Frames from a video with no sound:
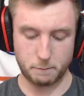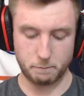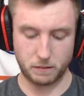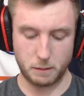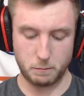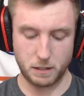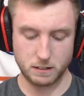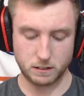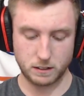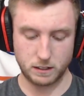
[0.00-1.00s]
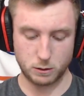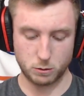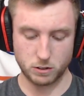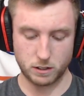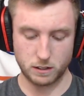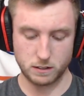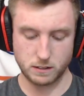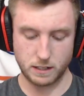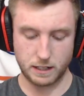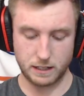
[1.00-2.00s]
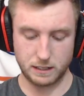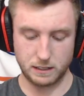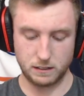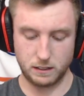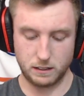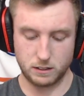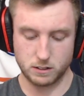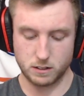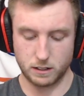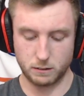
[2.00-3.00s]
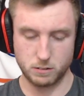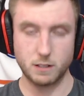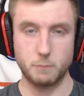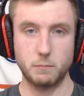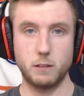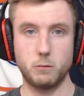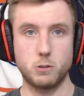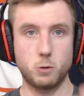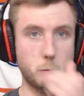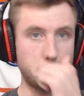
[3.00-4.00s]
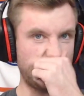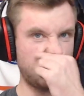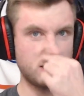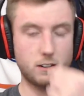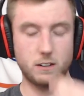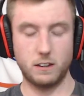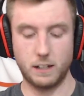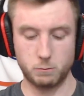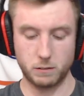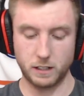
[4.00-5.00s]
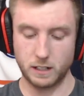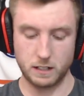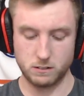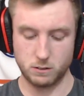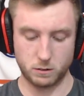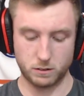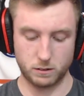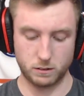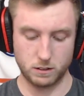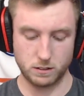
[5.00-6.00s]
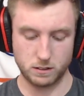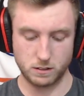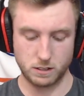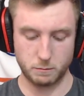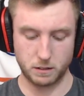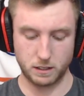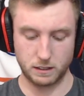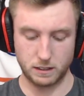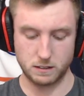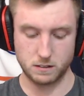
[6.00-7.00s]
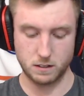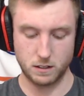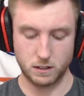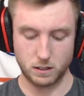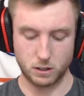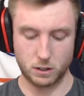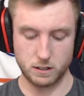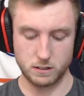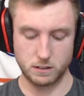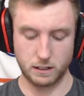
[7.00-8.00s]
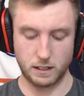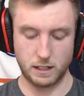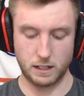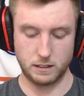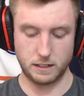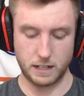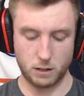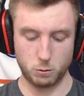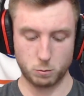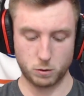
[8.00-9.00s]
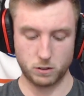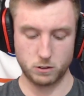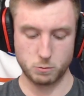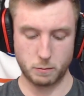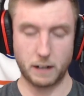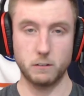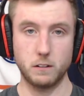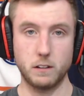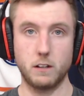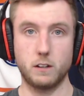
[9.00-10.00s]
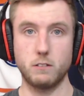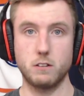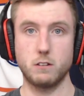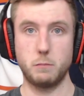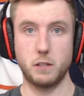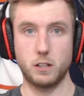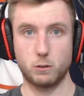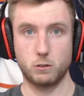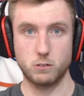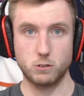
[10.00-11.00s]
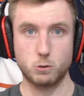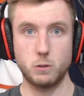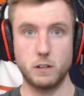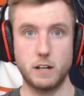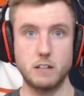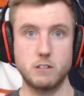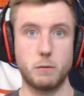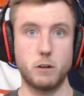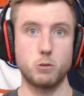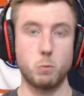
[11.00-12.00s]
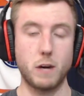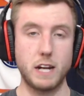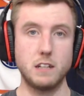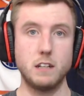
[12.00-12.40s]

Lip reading: he basically goes on to say that he just thought it was something that was normal at the start, and then realized, no, this is something that's causing a downward spiral, and obviously being scrutinized about his weight,